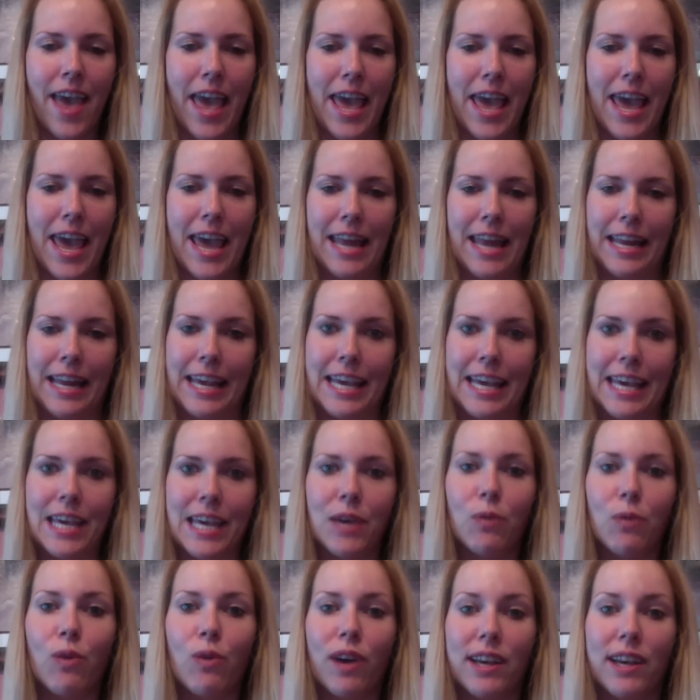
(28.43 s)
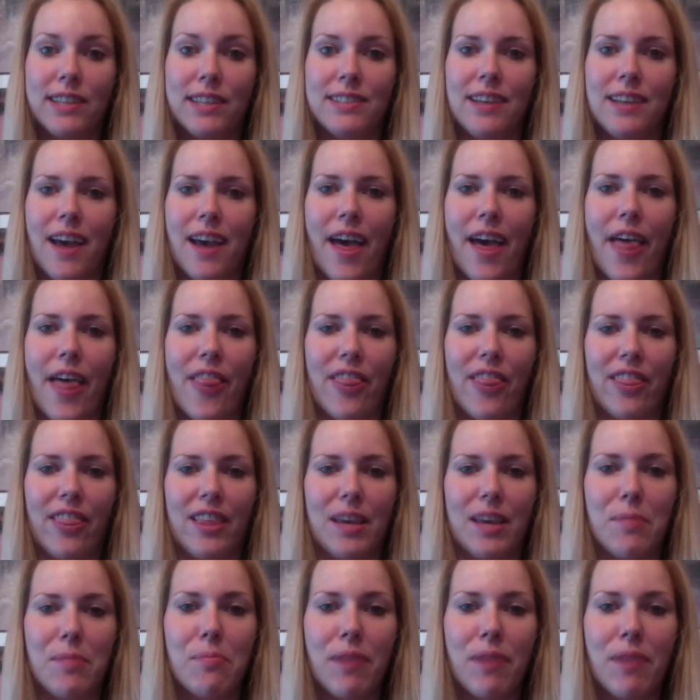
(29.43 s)
and it was
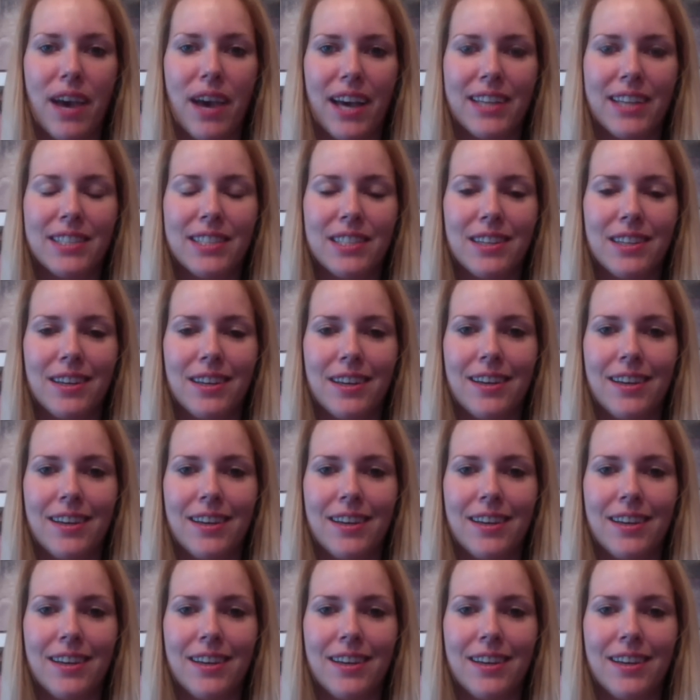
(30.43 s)
the best